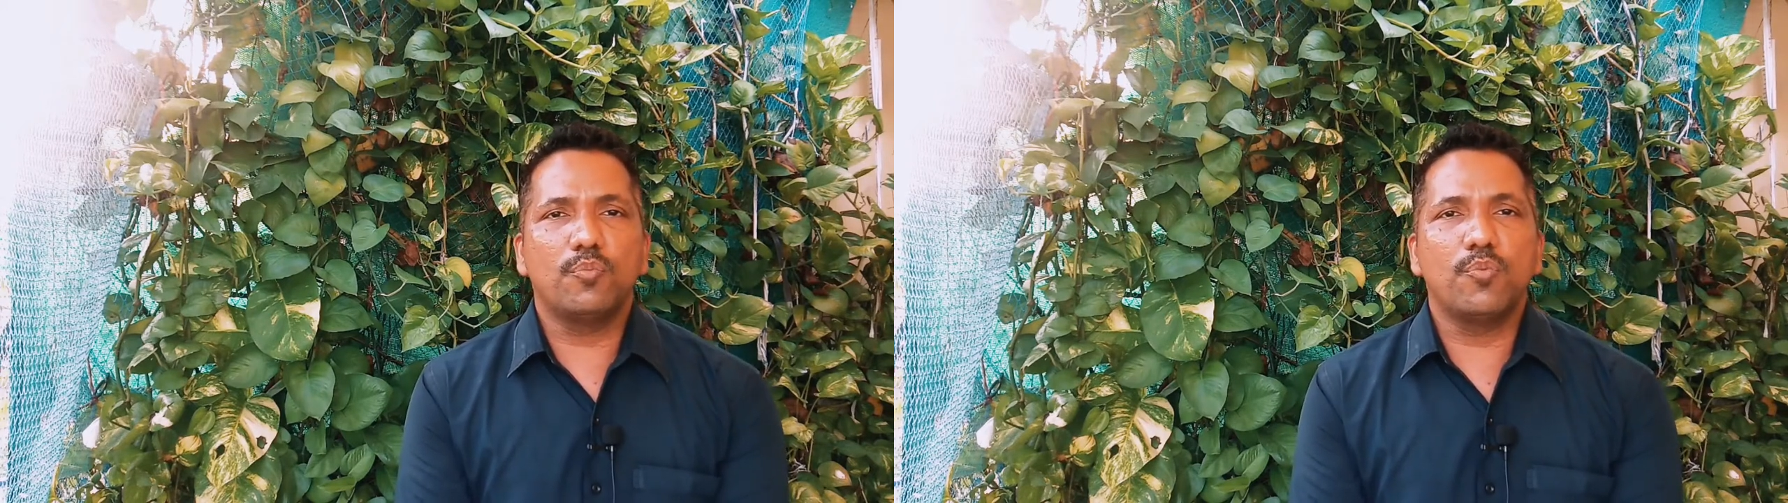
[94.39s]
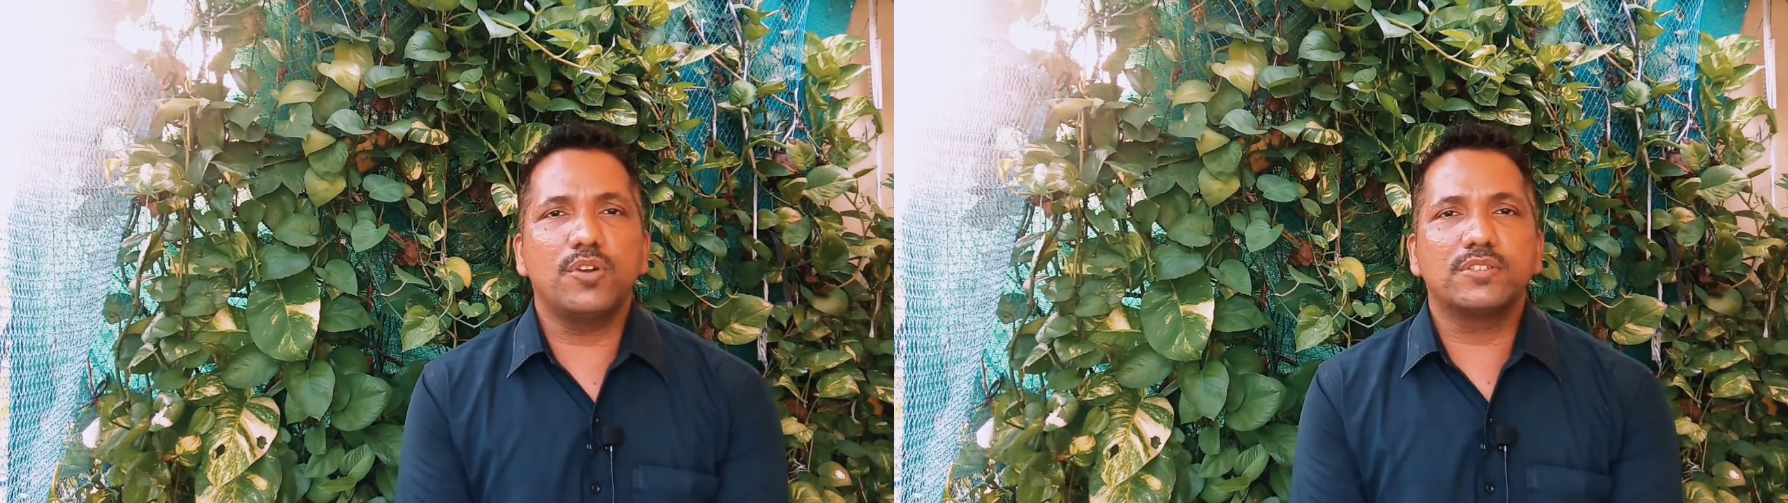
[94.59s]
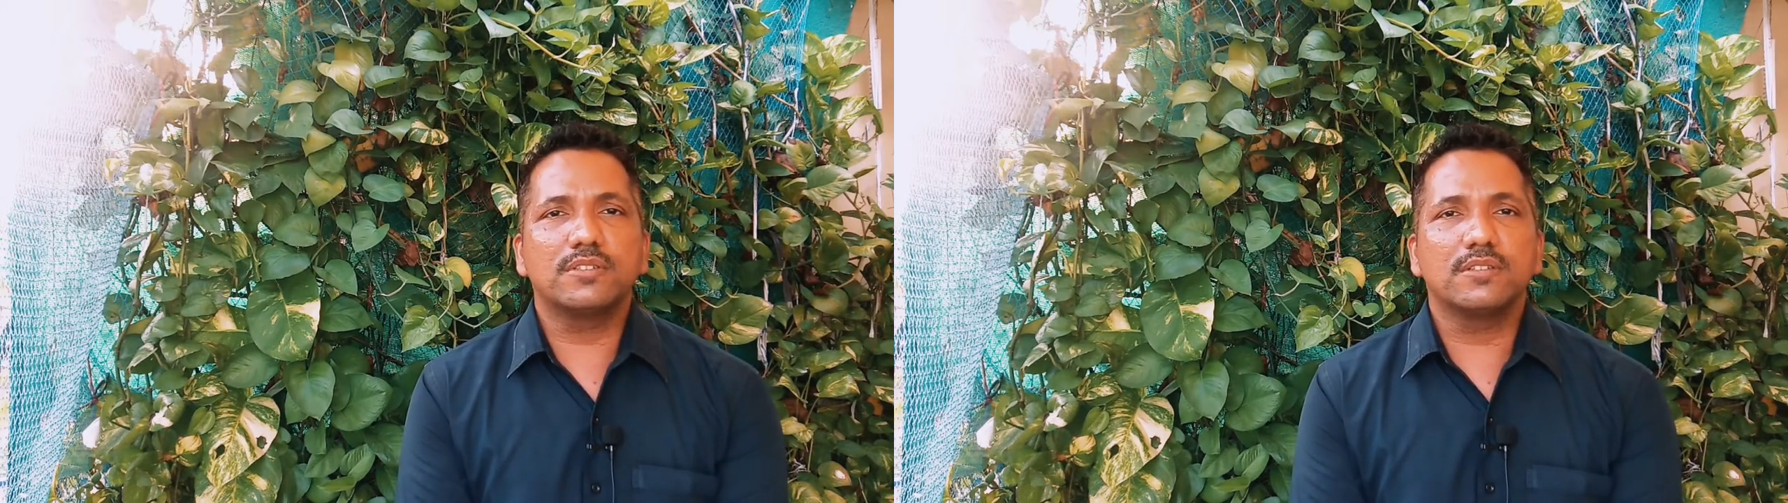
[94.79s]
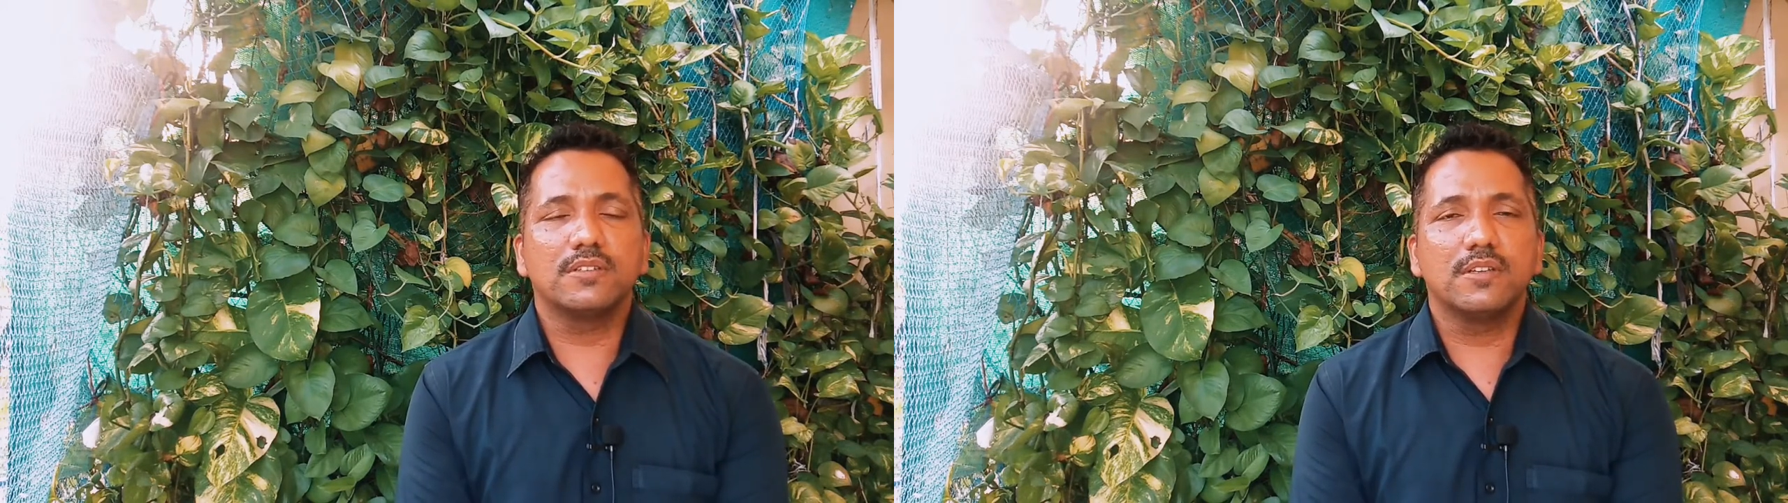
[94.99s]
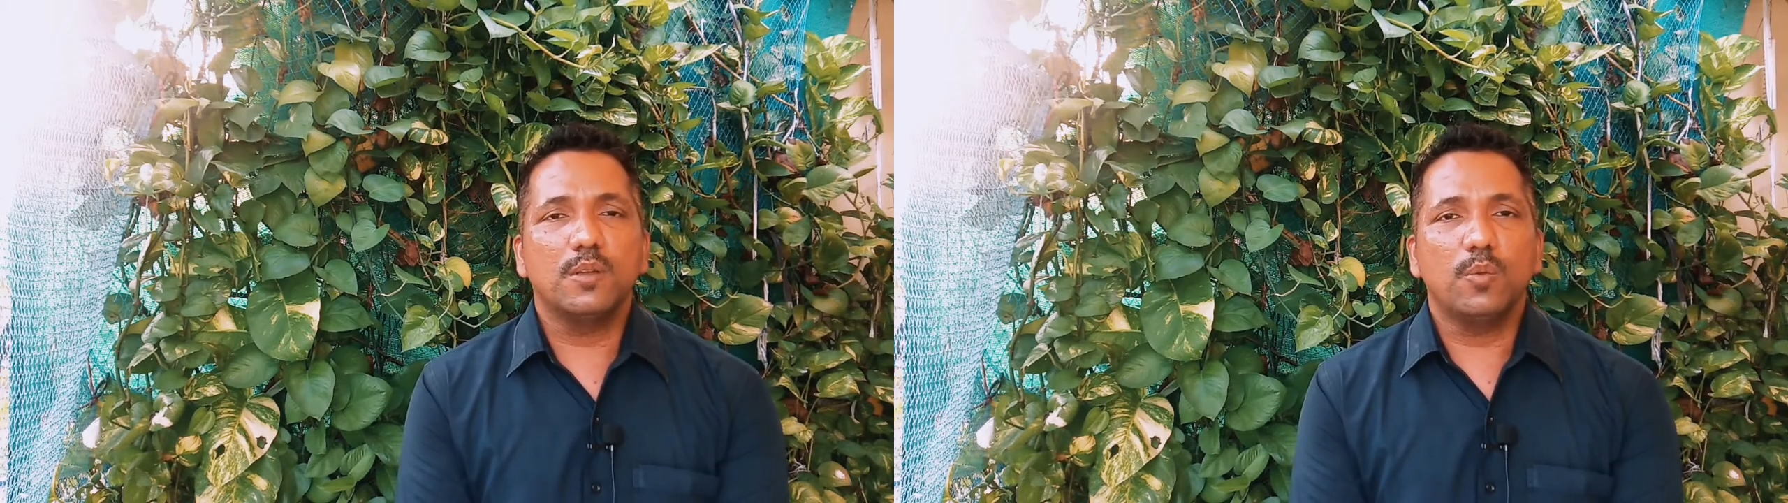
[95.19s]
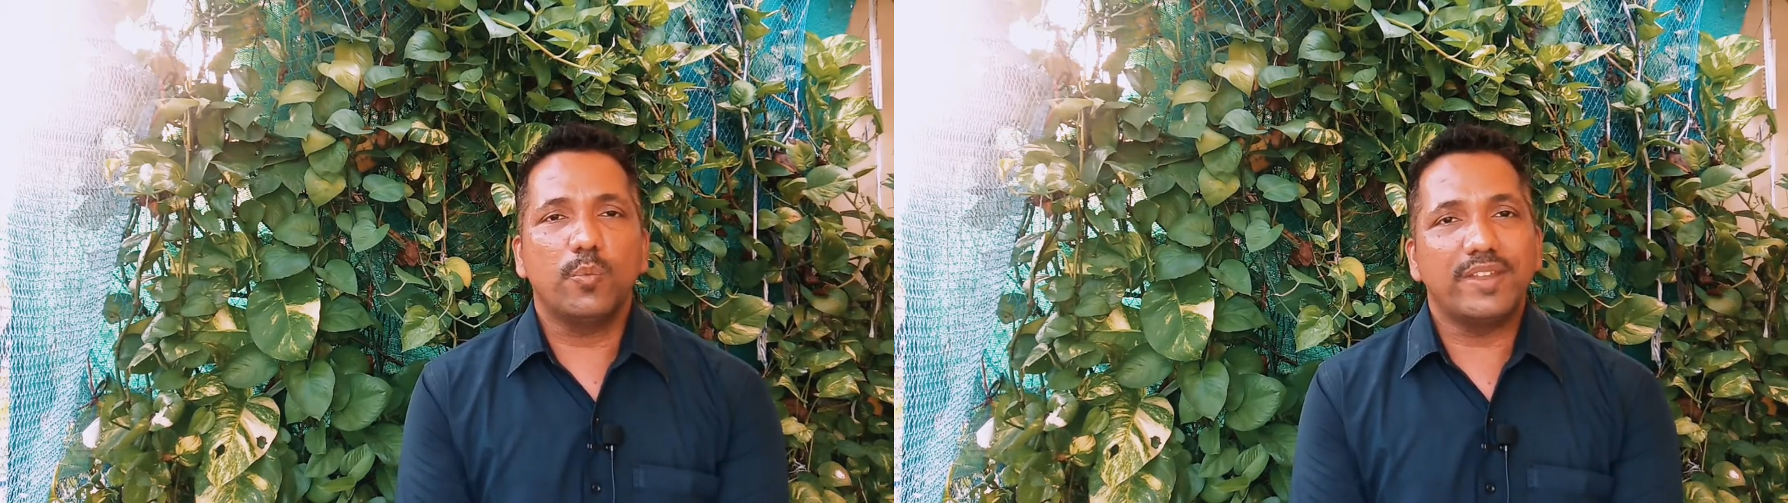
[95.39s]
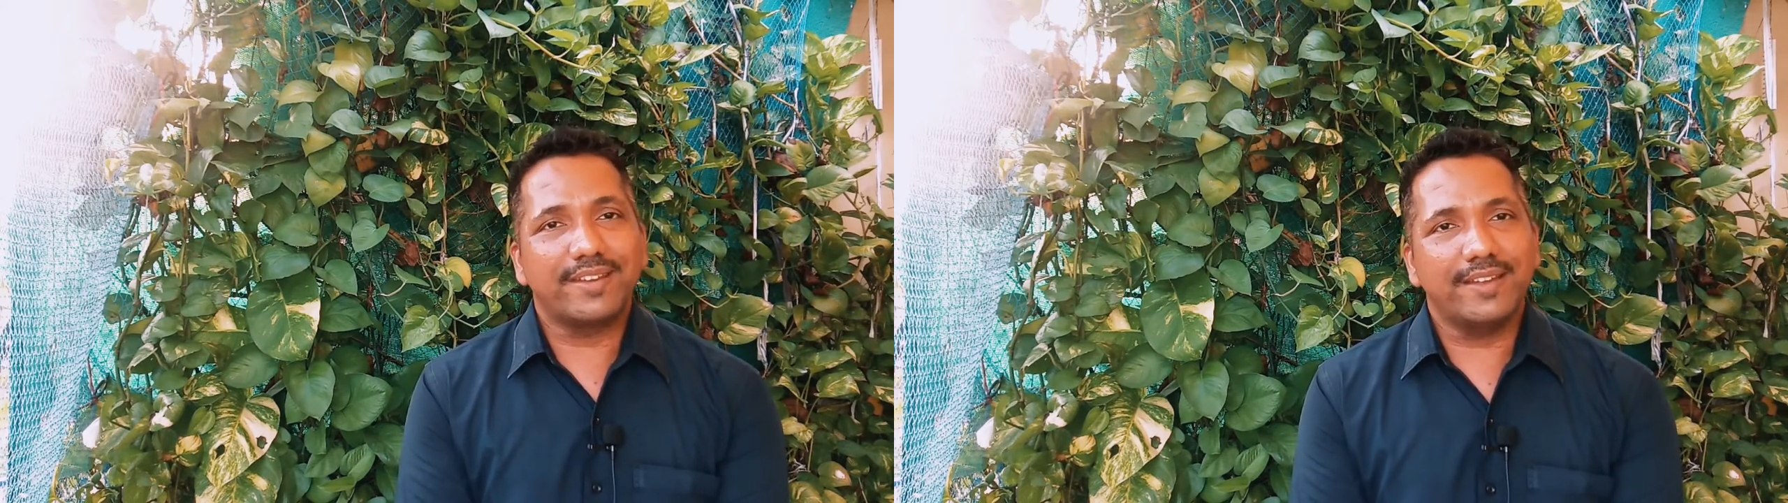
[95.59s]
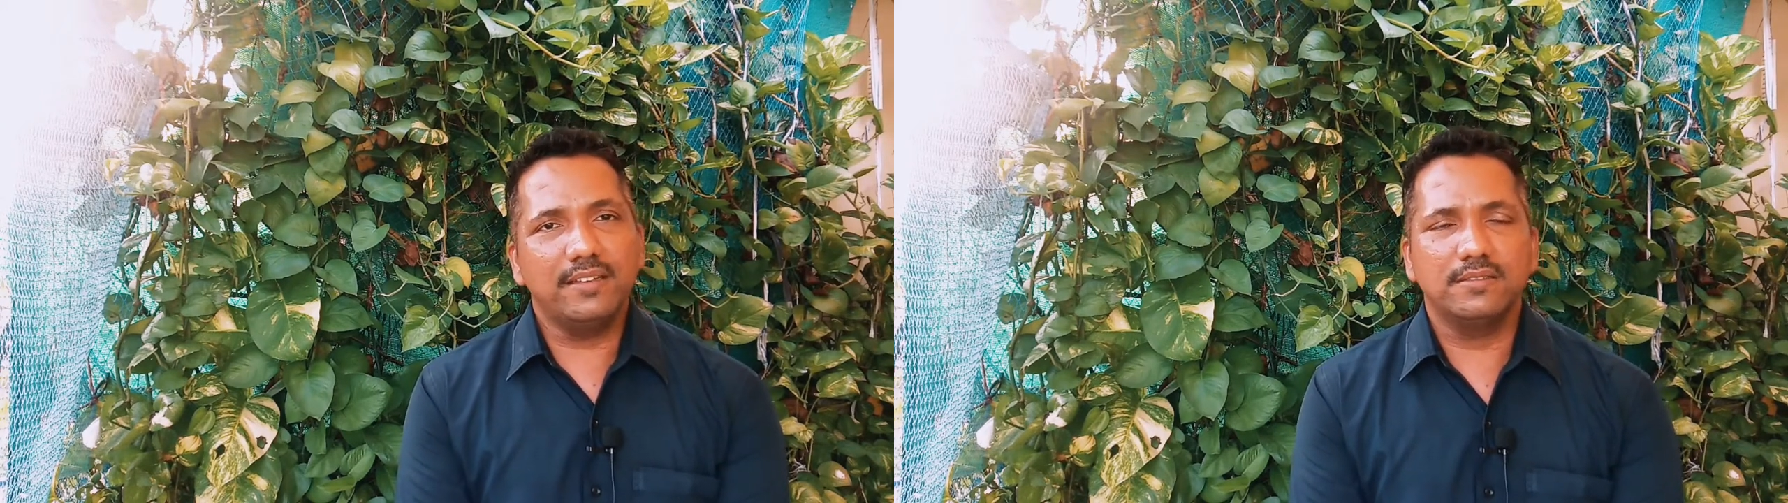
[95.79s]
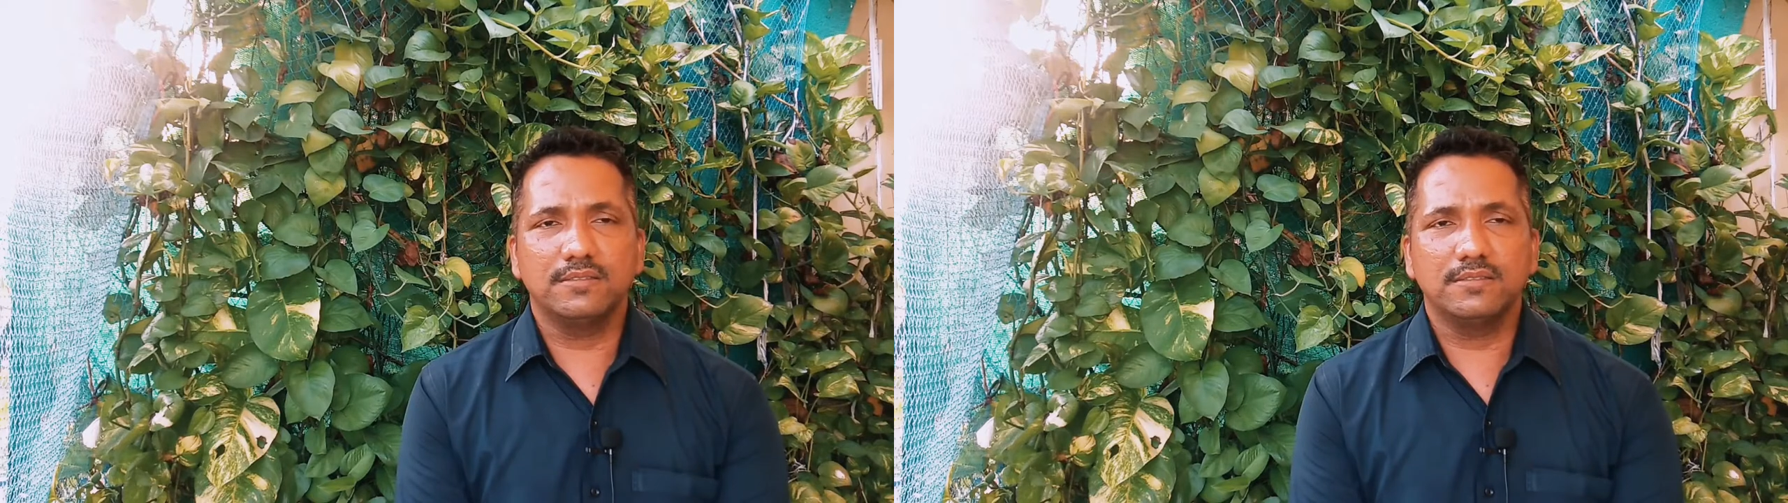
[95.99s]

books we read,